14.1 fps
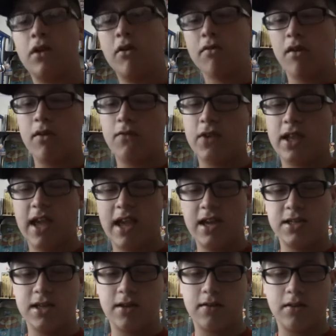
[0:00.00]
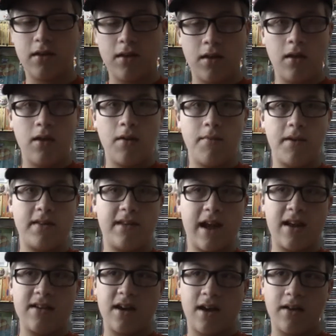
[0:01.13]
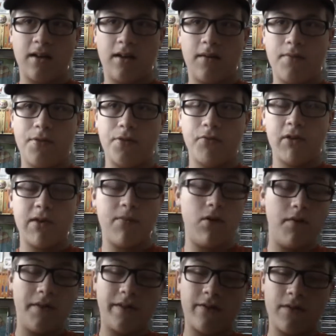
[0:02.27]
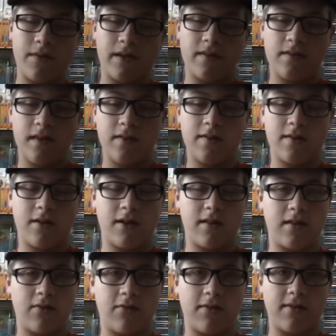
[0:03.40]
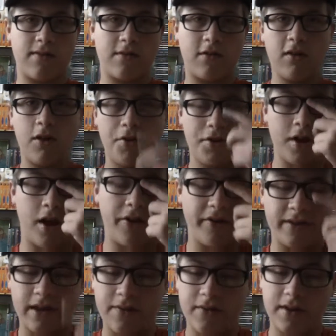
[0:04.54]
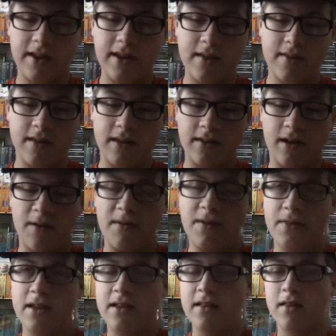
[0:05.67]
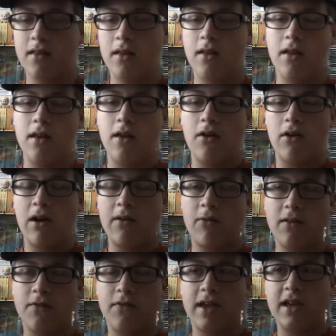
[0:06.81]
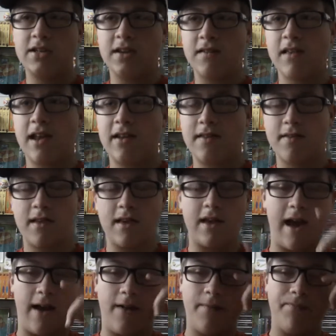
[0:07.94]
was on vacation, my dad got 3 movies for my sister at this one store called Dollar DVDs, and I went to vacation in Tennessee, yeah.